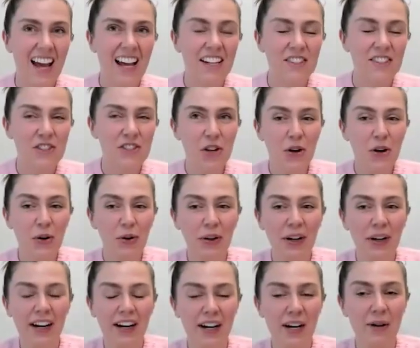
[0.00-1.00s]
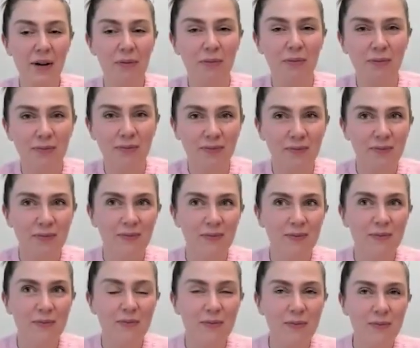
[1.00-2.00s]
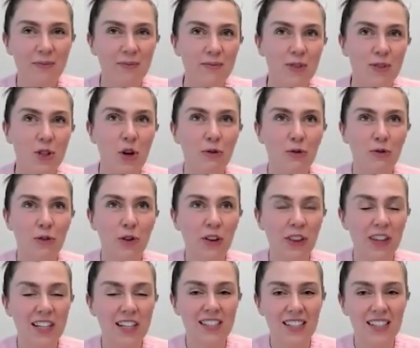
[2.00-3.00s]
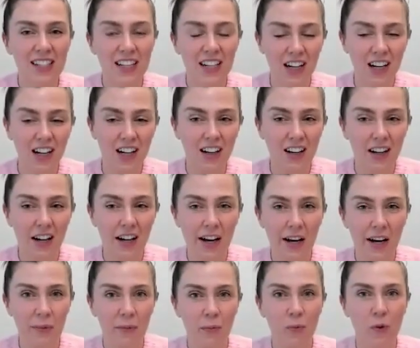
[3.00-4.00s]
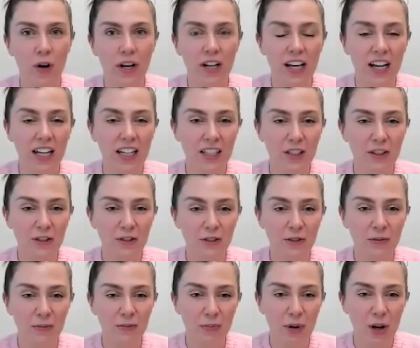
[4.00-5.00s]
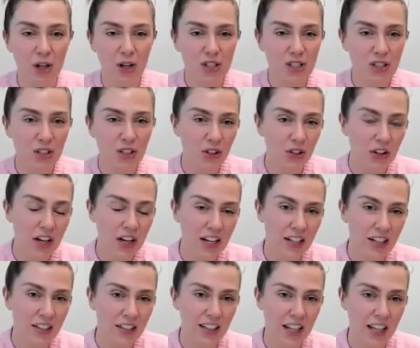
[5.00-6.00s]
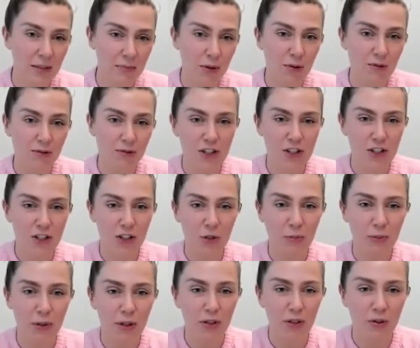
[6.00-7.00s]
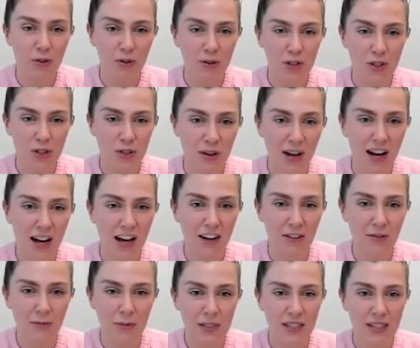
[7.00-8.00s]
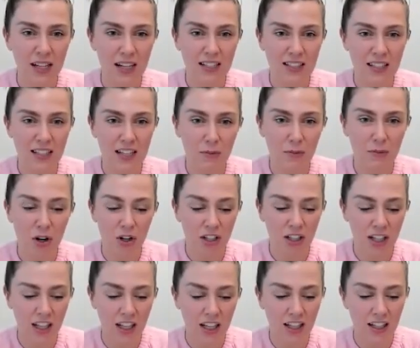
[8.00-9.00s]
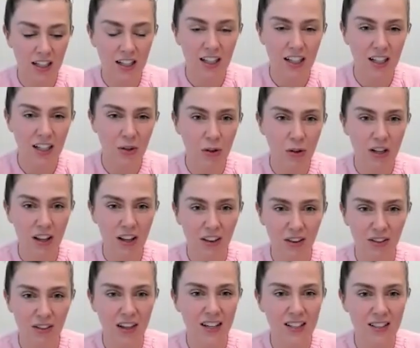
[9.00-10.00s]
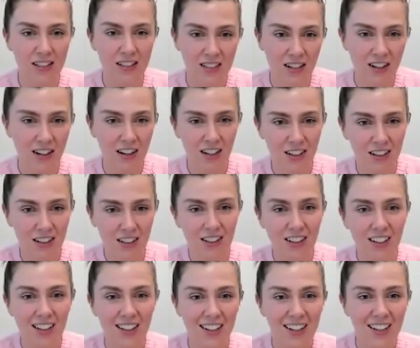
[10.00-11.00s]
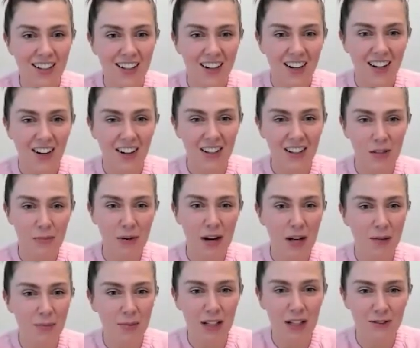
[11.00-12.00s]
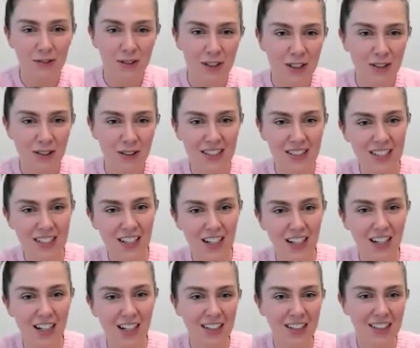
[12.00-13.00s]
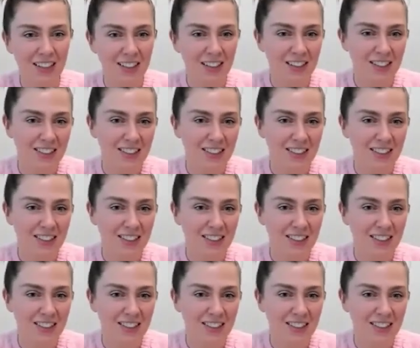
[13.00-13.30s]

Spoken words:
And so, so for this year, what kind of personal and like professional book goals do you have besides like marketing? What other things are in the pipeline for you this year?